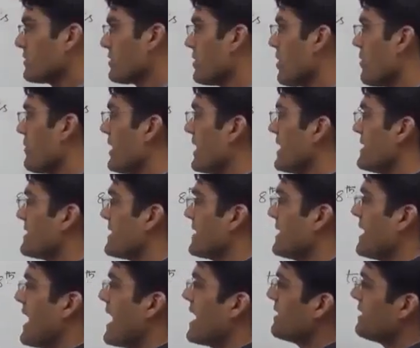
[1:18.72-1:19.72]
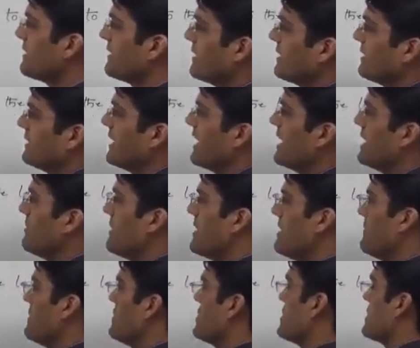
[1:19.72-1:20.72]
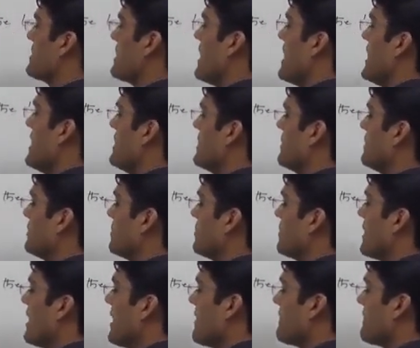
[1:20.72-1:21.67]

So now we can say that the element which is 8 to the